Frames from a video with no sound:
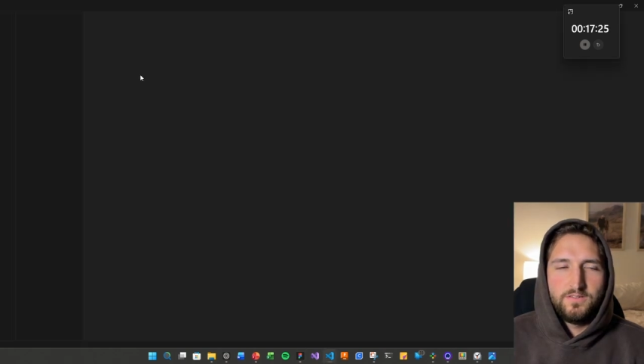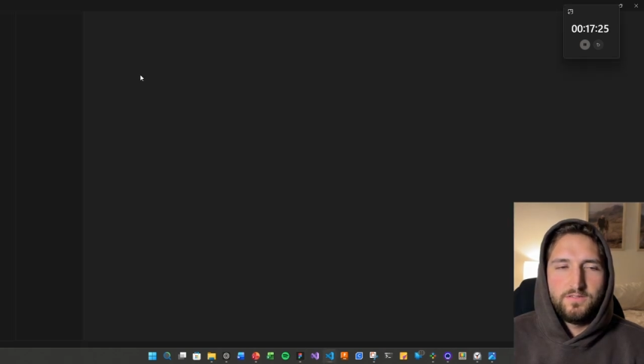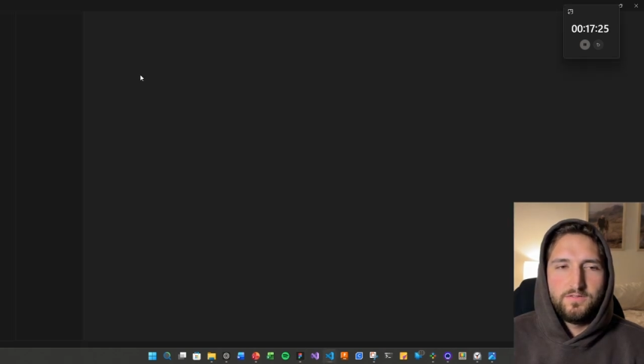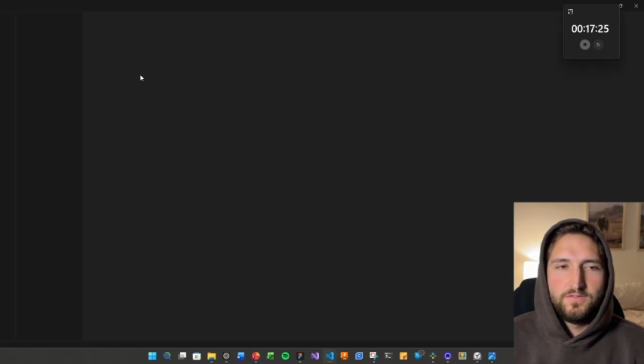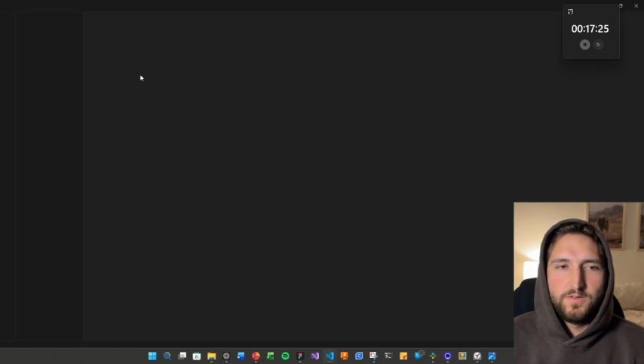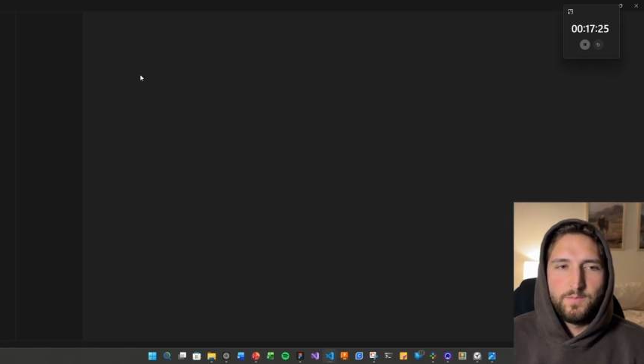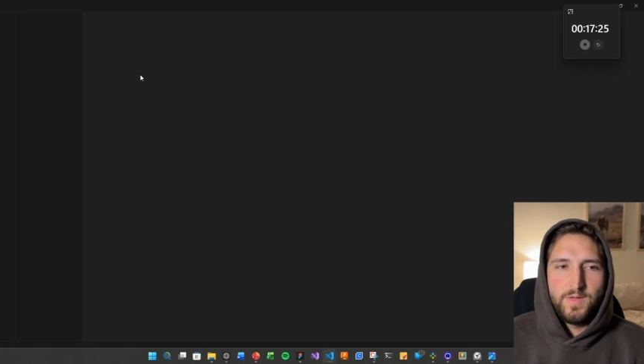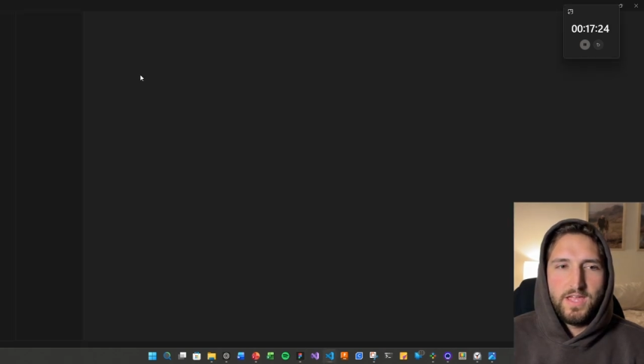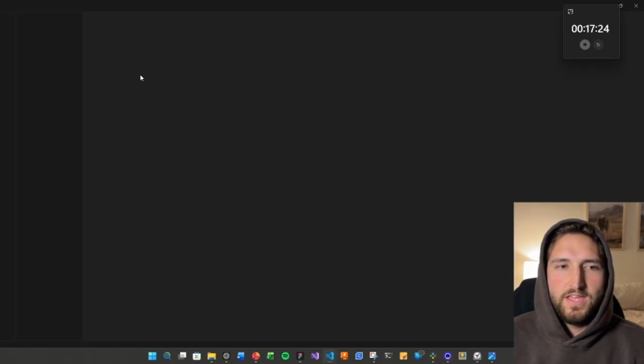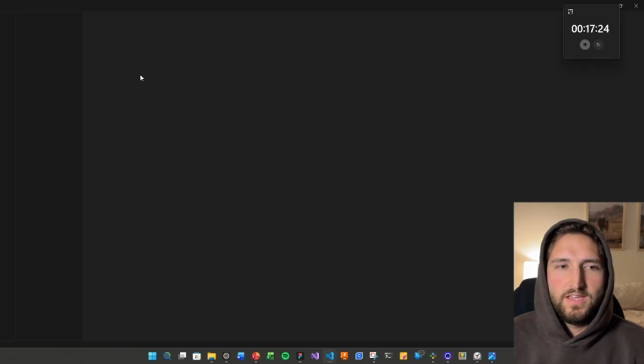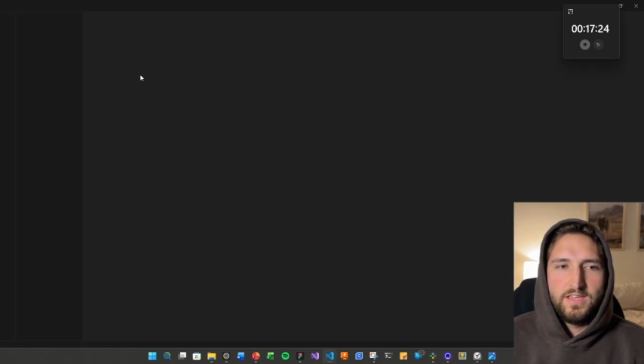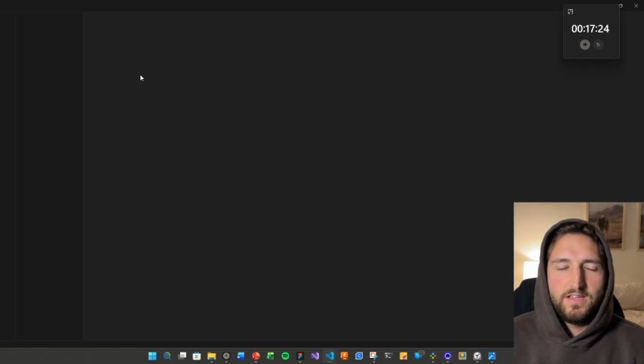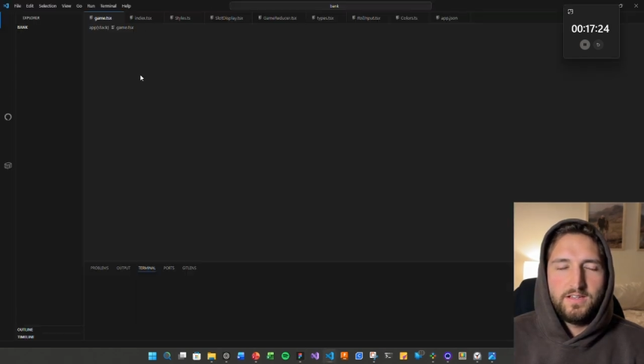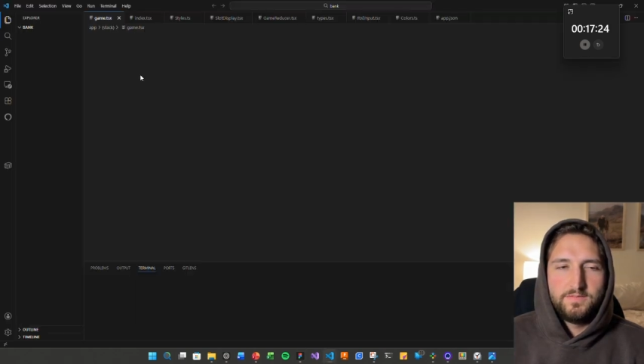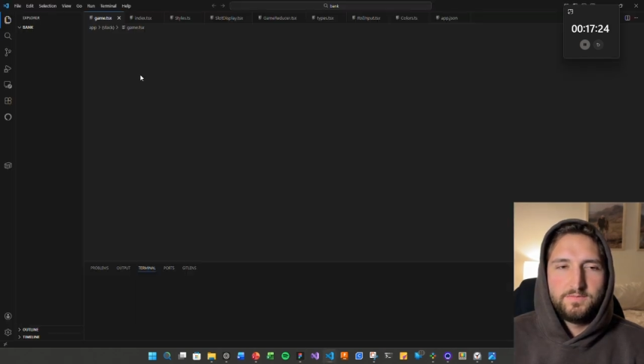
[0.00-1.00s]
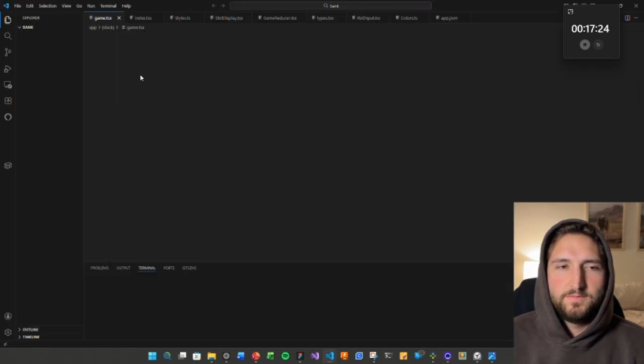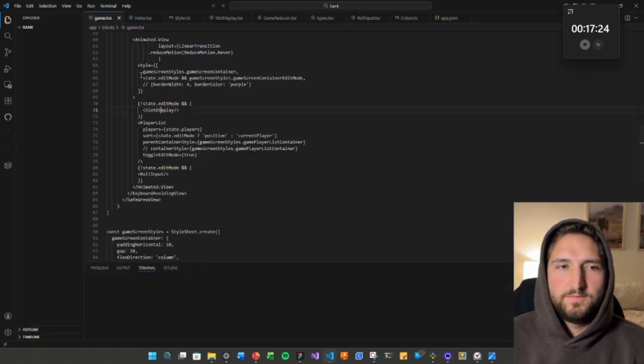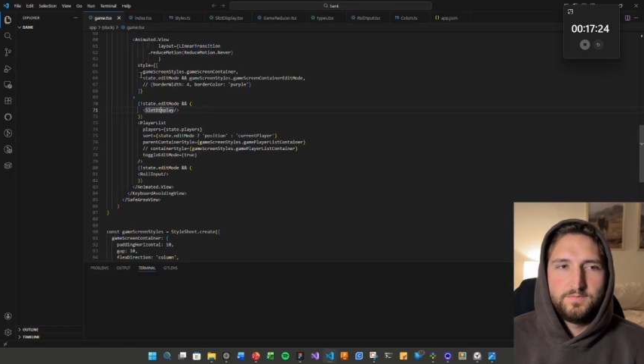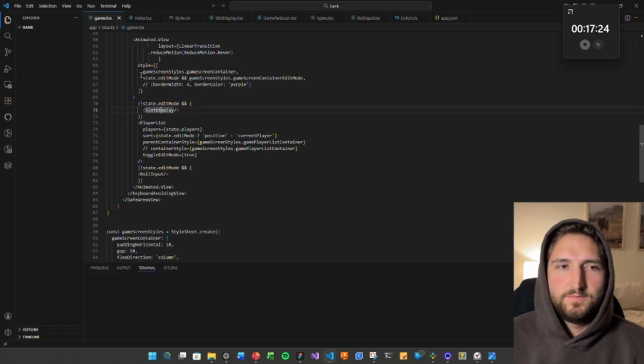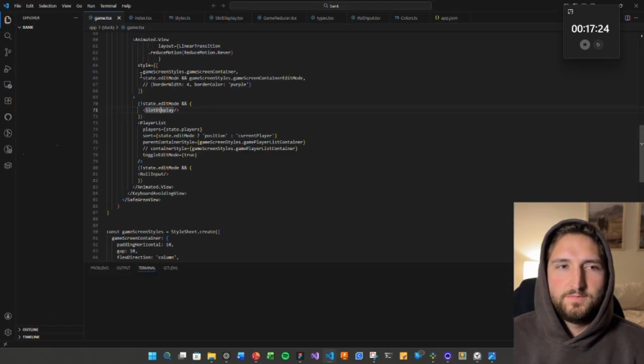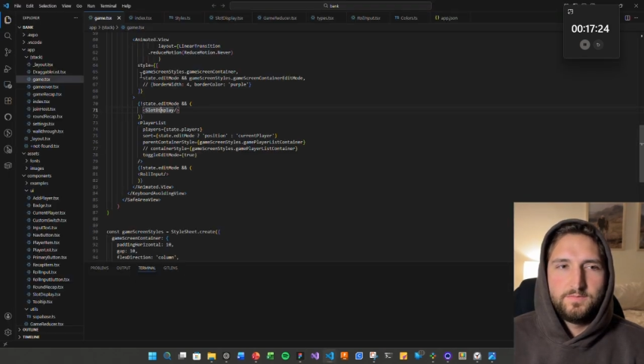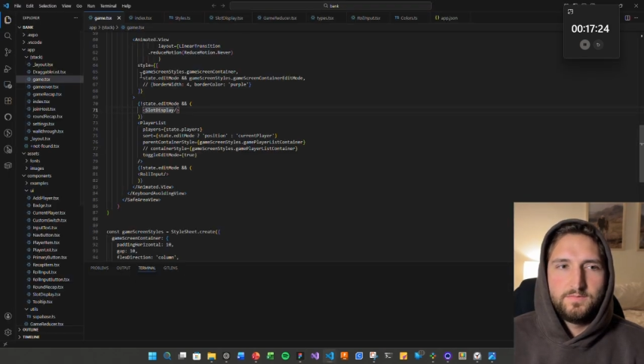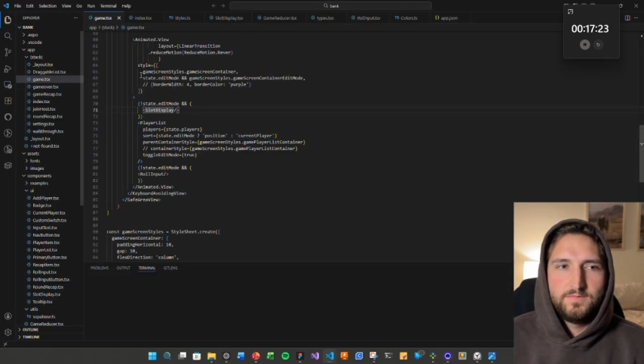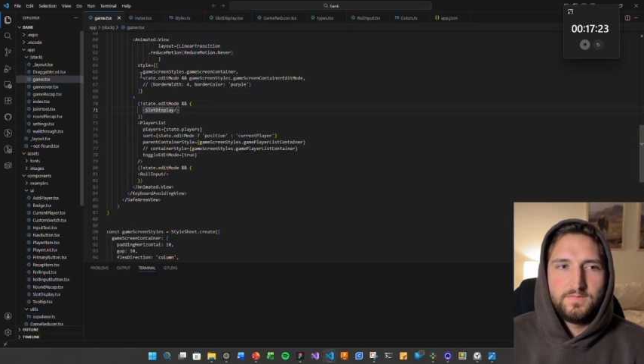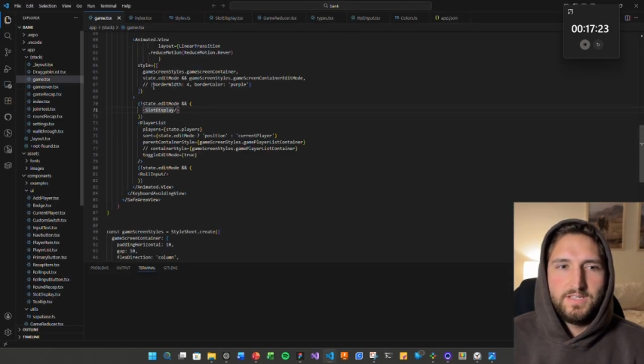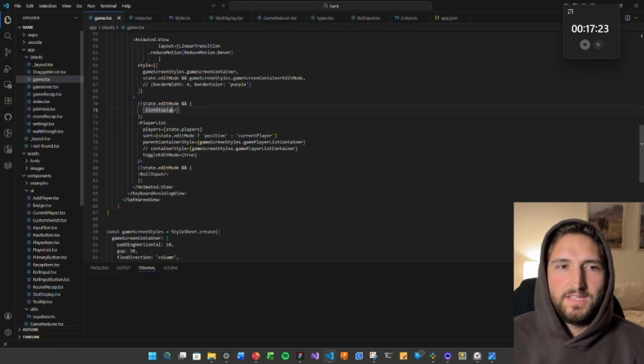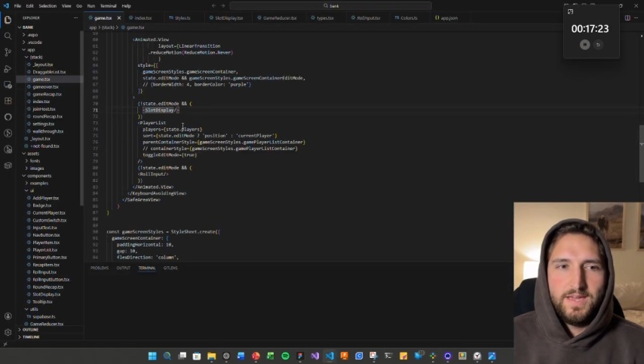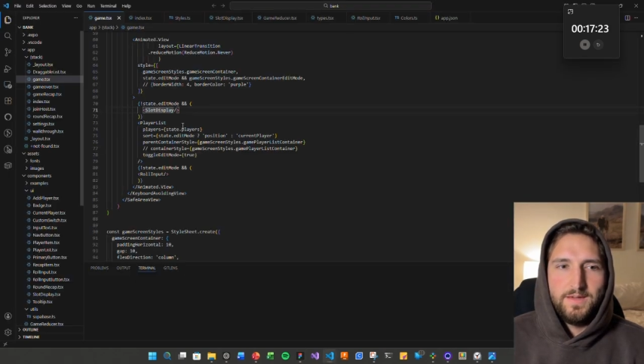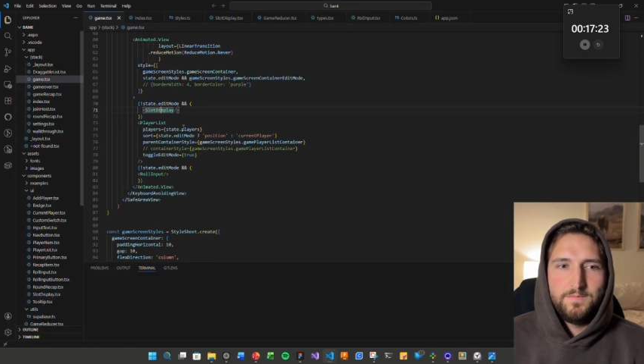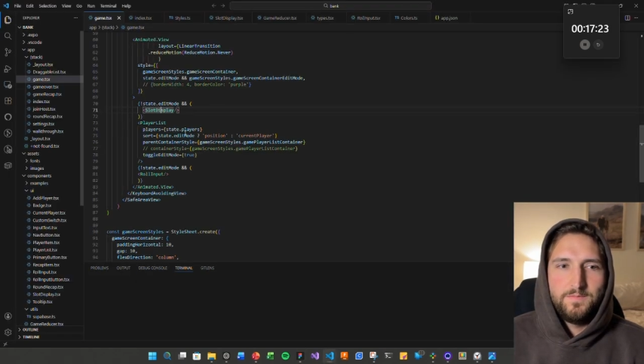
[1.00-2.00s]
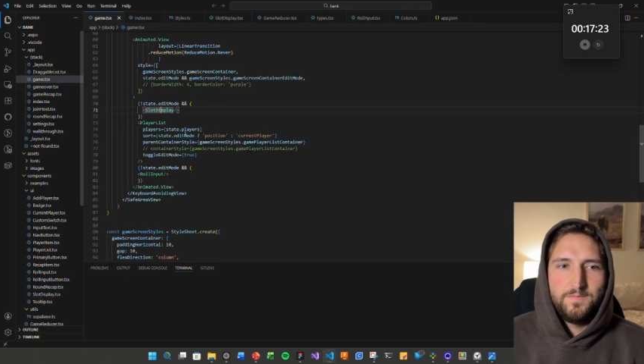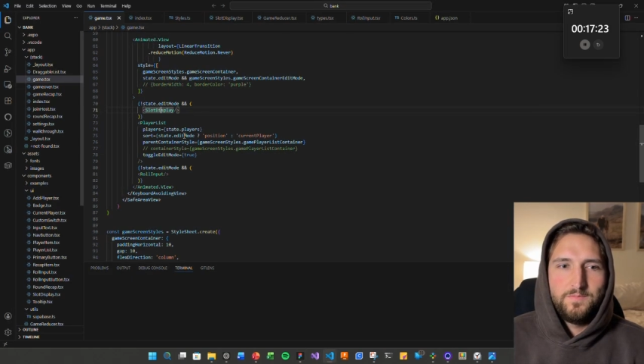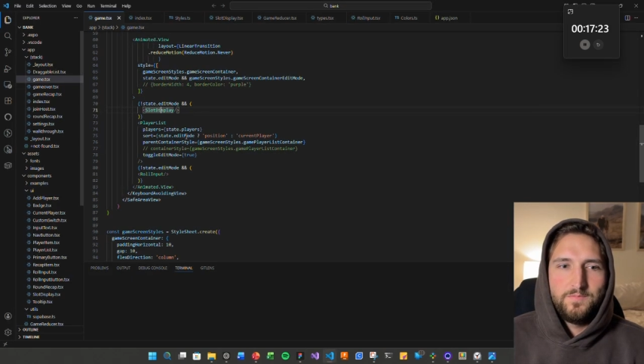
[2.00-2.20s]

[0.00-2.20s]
for Bank. Yeah,